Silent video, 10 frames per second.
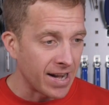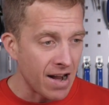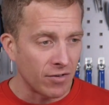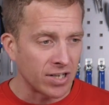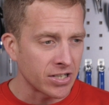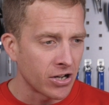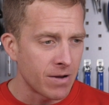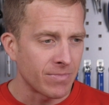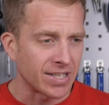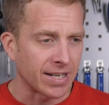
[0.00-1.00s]
and every
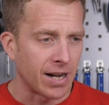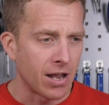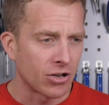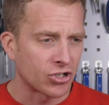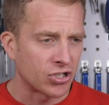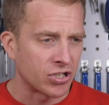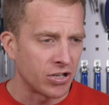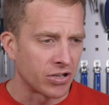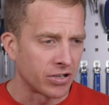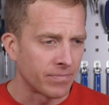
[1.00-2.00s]
time they take a large
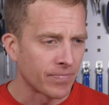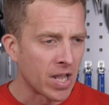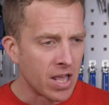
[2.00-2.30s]
turn,